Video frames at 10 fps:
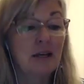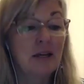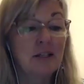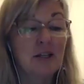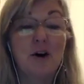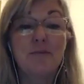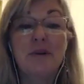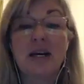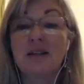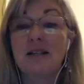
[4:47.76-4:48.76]
So I'm,
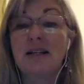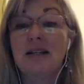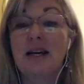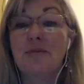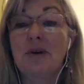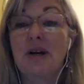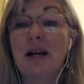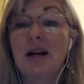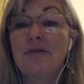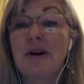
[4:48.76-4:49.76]
as I said, down at
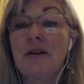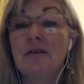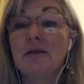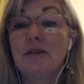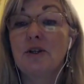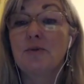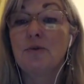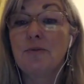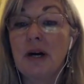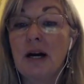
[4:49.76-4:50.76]
McLaren Vale,
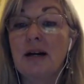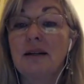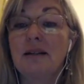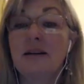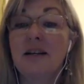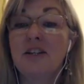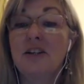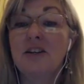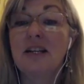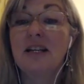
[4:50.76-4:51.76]
Toowoomba. Hi,
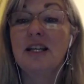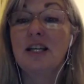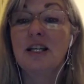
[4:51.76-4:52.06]
Jody.